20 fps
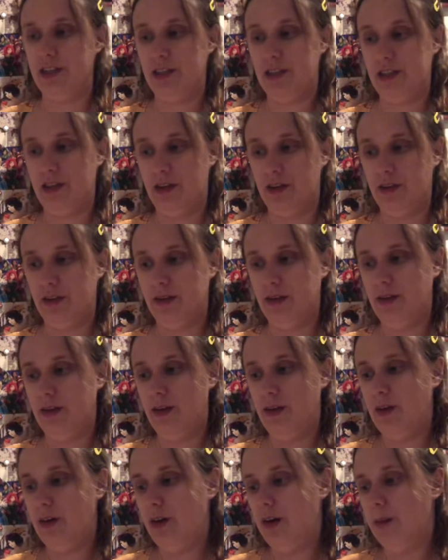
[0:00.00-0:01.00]
son,
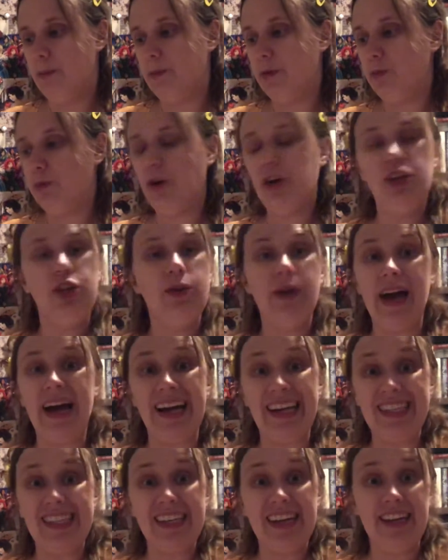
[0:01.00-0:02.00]
but what you
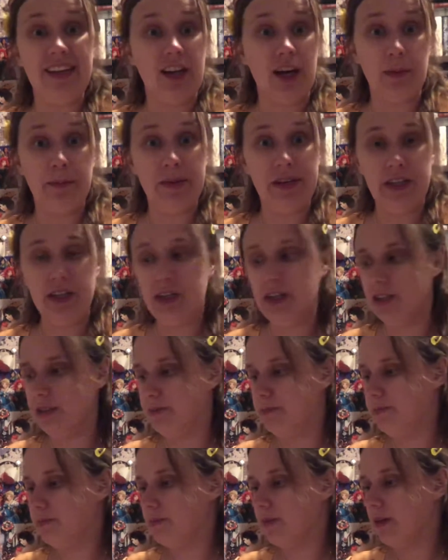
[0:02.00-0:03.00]
ask cannot be
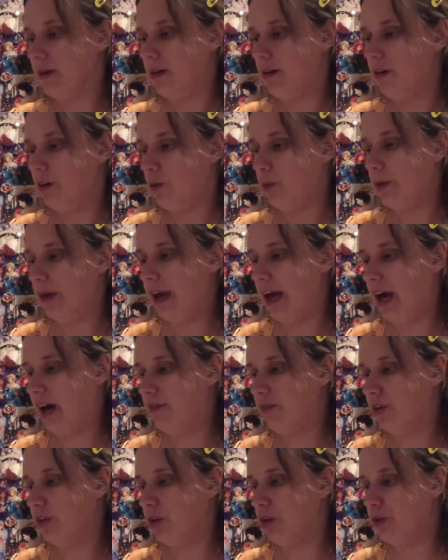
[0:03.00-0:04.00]
done. We
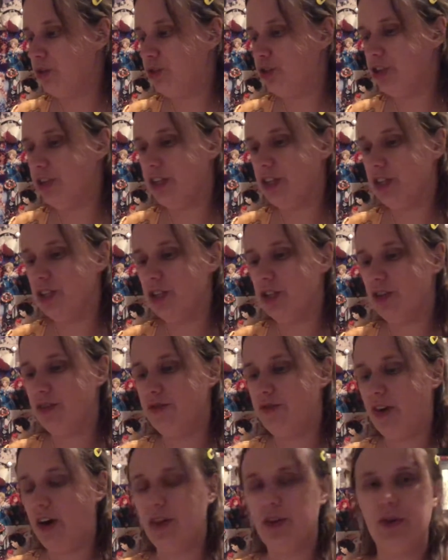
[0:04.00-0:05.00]
have our own traditions to
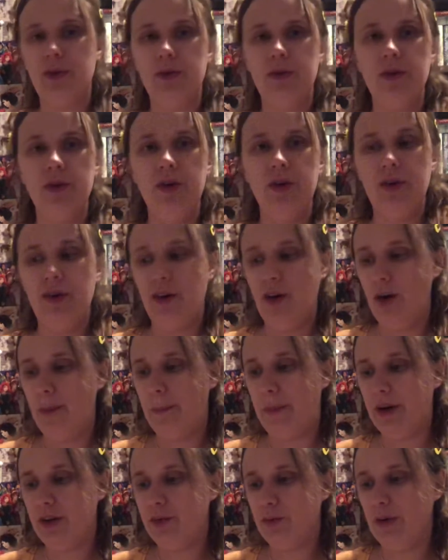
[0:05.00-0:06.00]
follow,
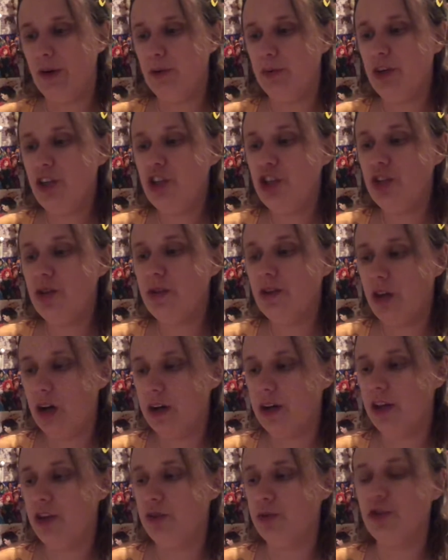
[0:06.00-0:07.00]
but we wish you
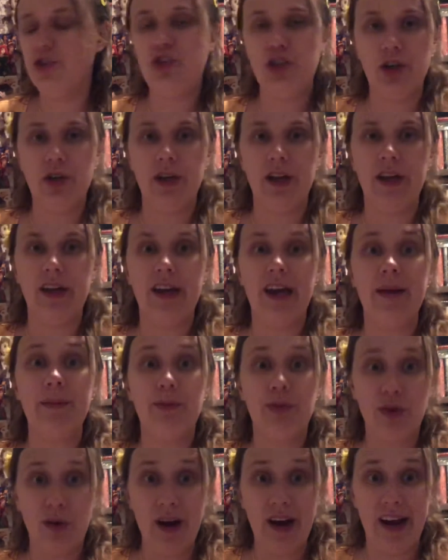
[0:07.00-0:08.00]
luck in your journey and
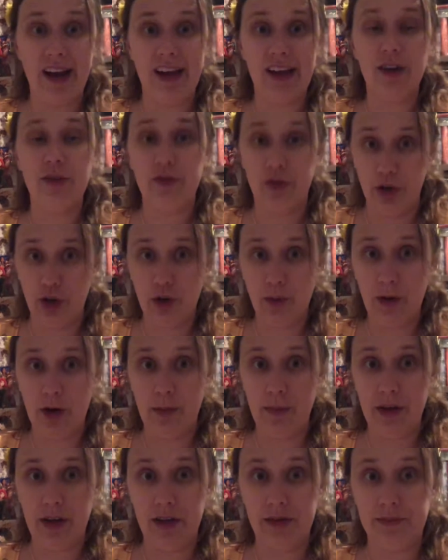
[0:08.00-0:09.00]
pray for your
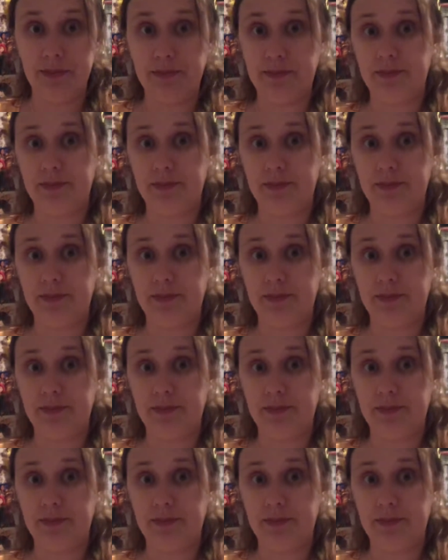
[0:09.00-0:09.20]
well-being.